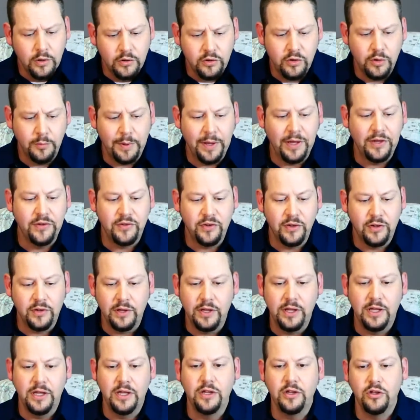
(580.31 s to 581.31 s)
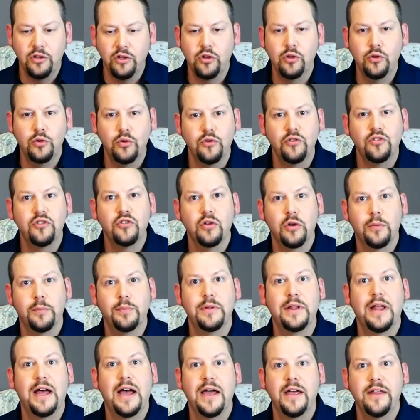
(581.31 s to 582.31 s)
basically use to
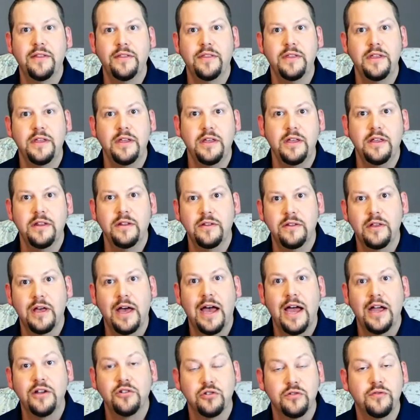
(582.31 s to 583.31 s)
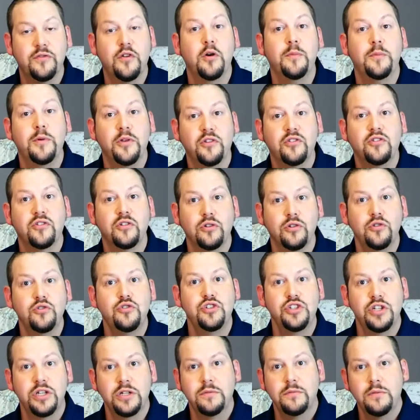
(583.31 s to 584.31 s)
apply the hydrophobic
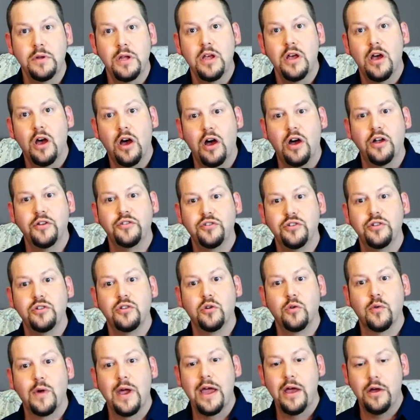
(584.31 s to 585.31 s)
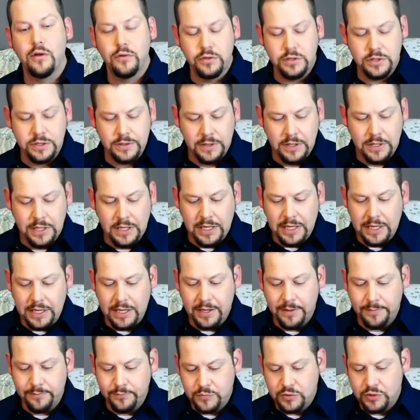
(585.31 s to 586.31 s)
solution onto the ground
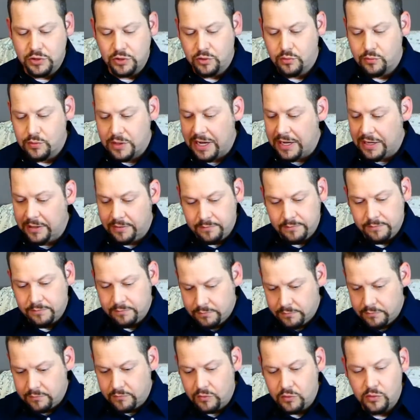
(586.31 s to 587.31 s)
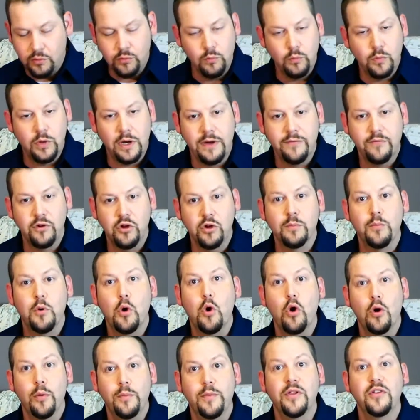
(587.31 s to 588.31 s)
to create whatever your
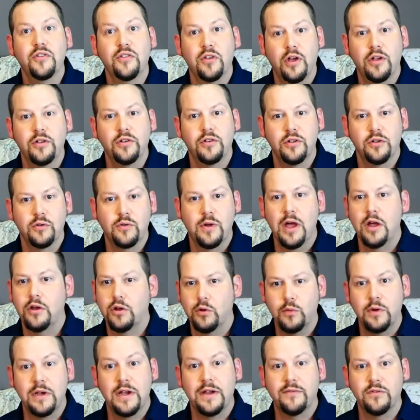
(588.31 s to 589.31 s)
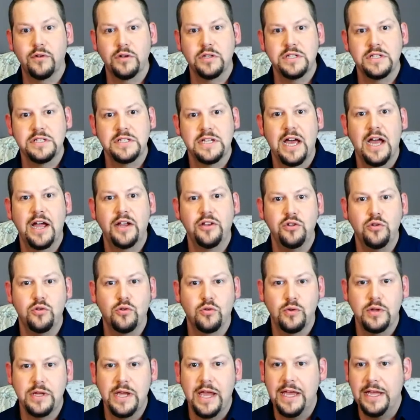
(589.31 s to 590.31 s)
poem is onto the ground or whatever design you
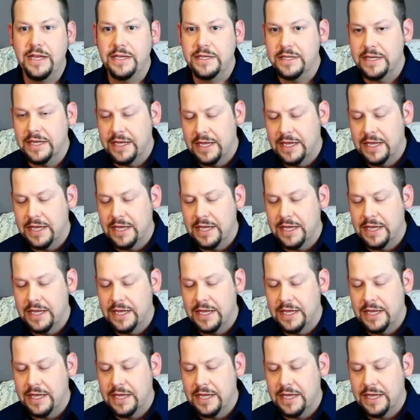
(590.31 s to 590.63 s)
create.